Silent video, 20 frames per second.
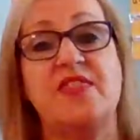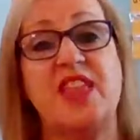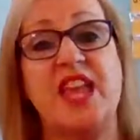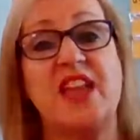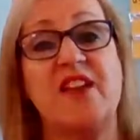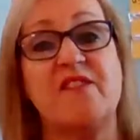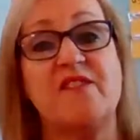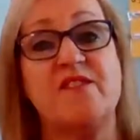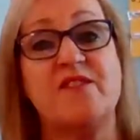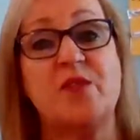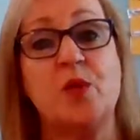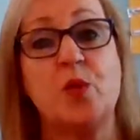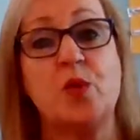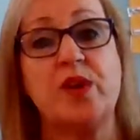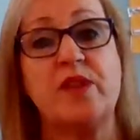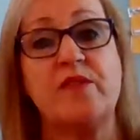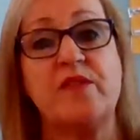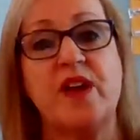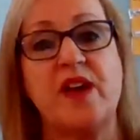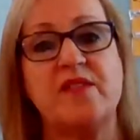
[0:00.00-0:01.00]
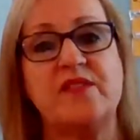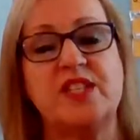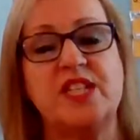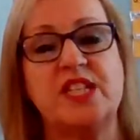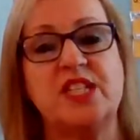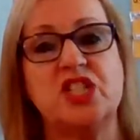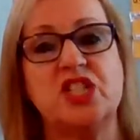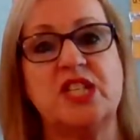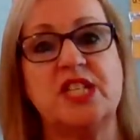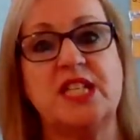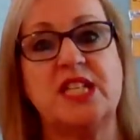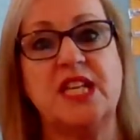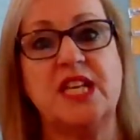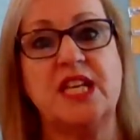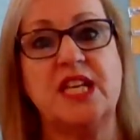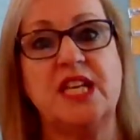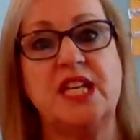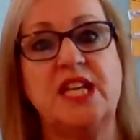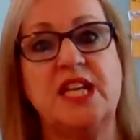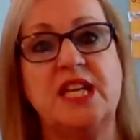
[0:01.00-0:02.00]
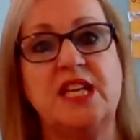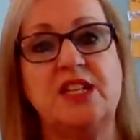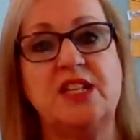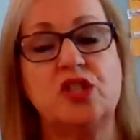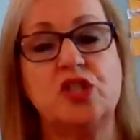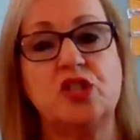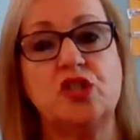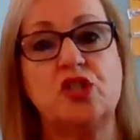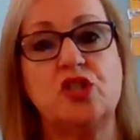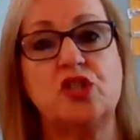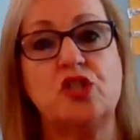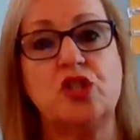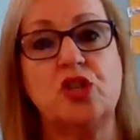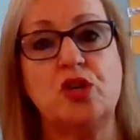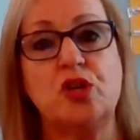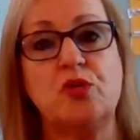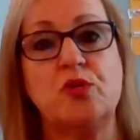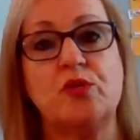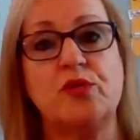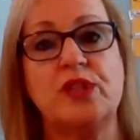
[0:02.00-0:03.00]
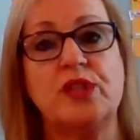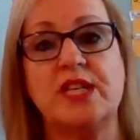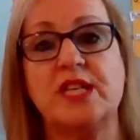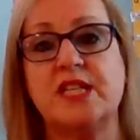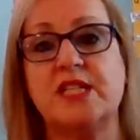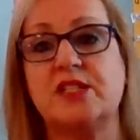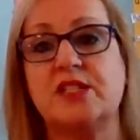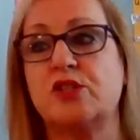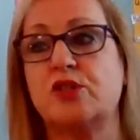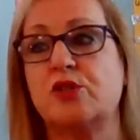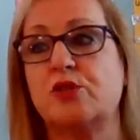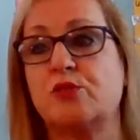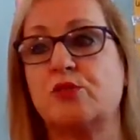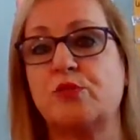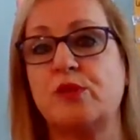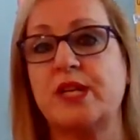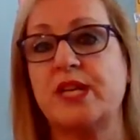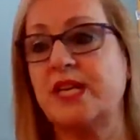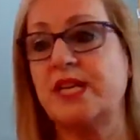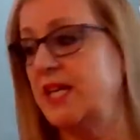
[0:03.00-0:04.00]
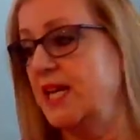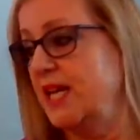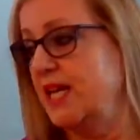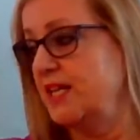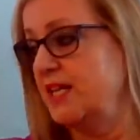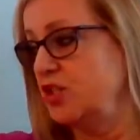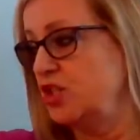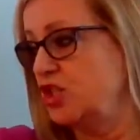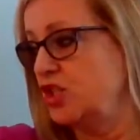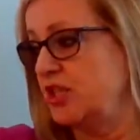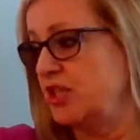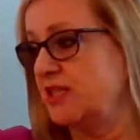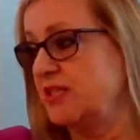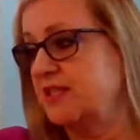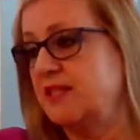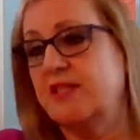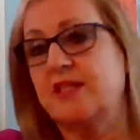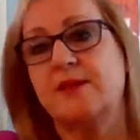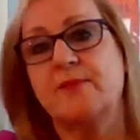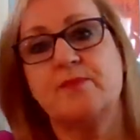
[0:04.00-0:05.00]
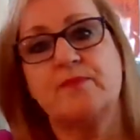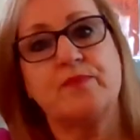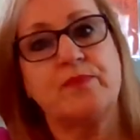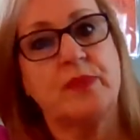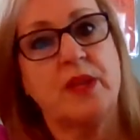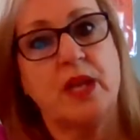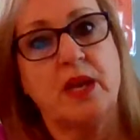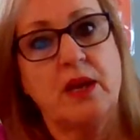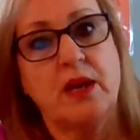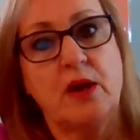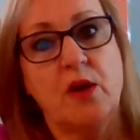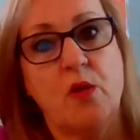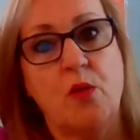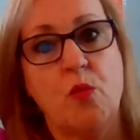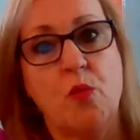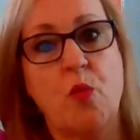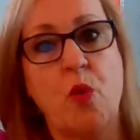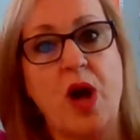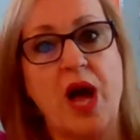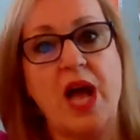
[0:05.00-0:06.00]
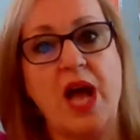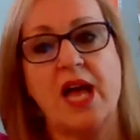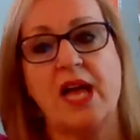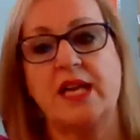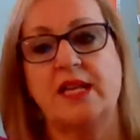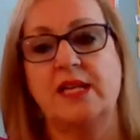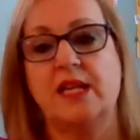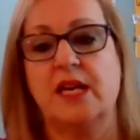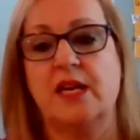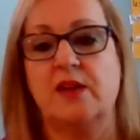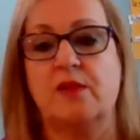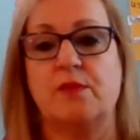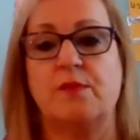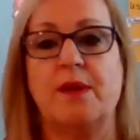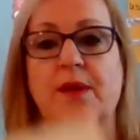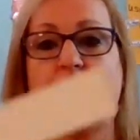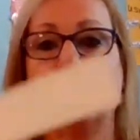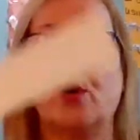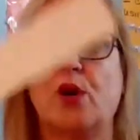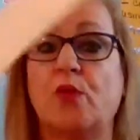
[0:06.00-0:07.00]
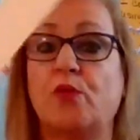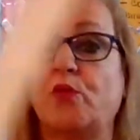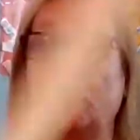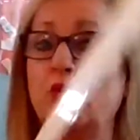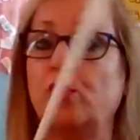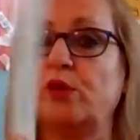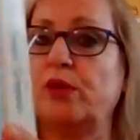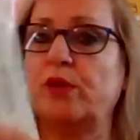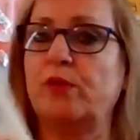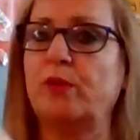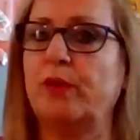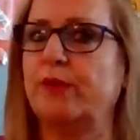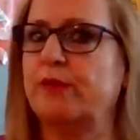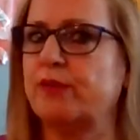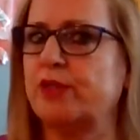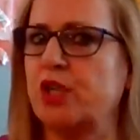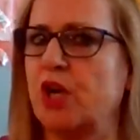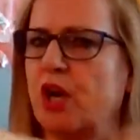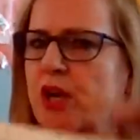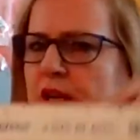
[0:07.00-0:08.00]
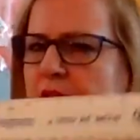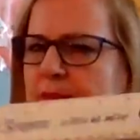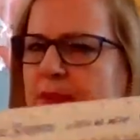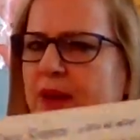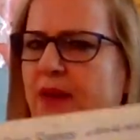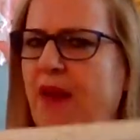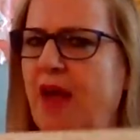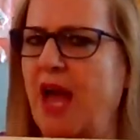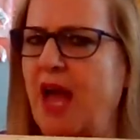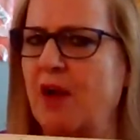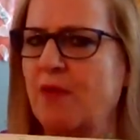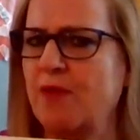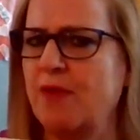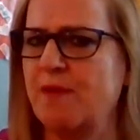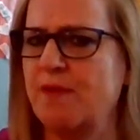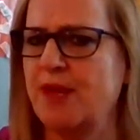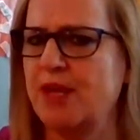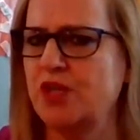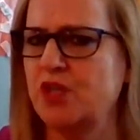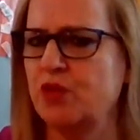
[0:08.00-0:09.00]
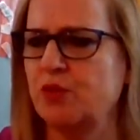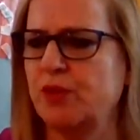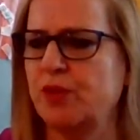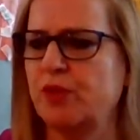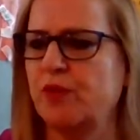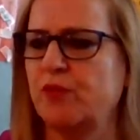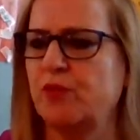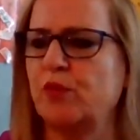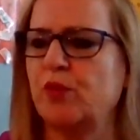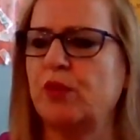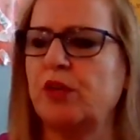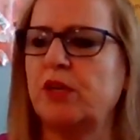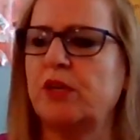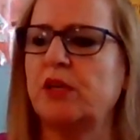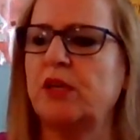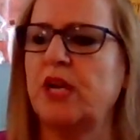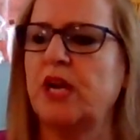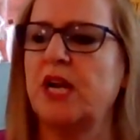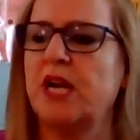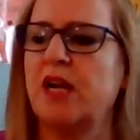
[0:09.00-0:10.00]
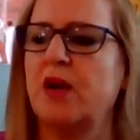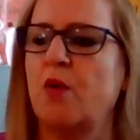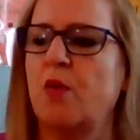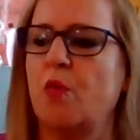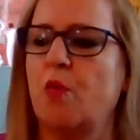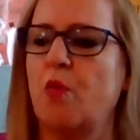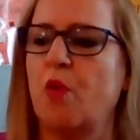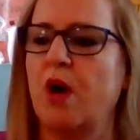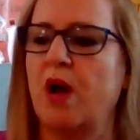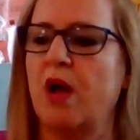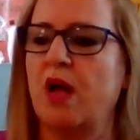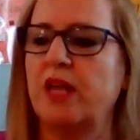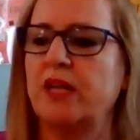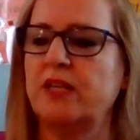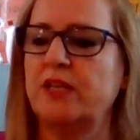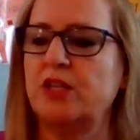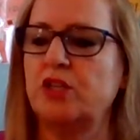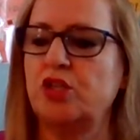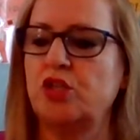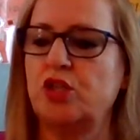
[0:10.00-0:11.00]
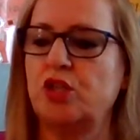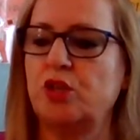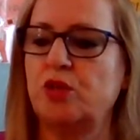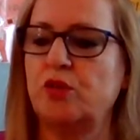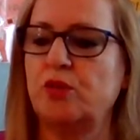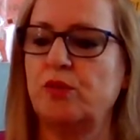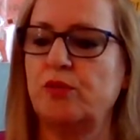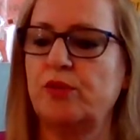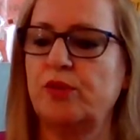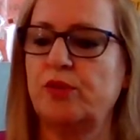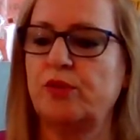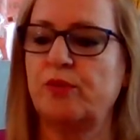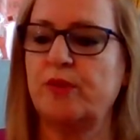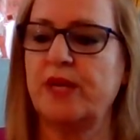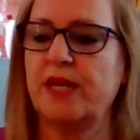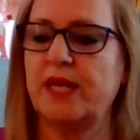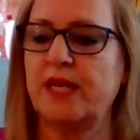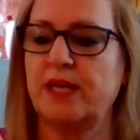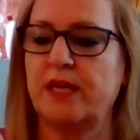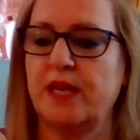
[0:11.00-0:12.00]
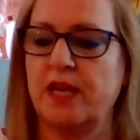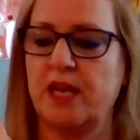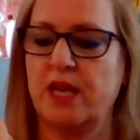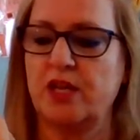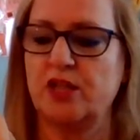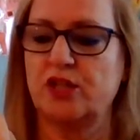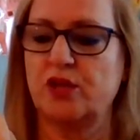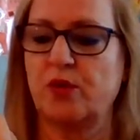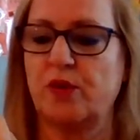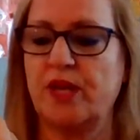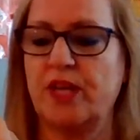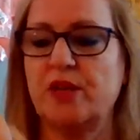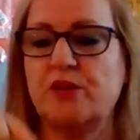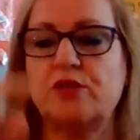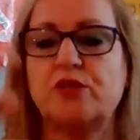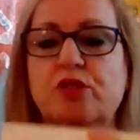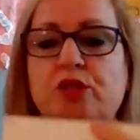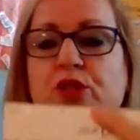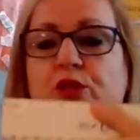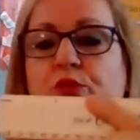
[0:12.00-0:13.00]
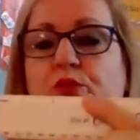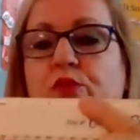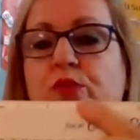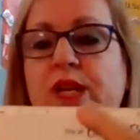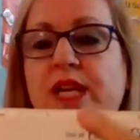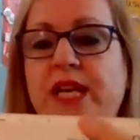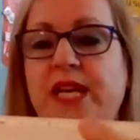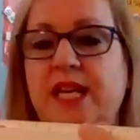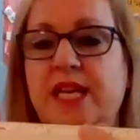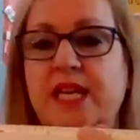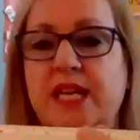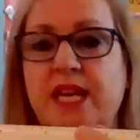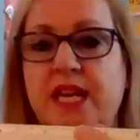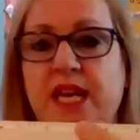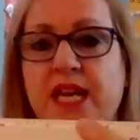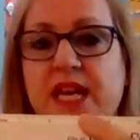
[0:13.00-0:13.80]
They have 45 teeth, and each tooth is three inches wide. Remember our ruler? We were talking about how we measure with a ruler. One, two, three. So here's three.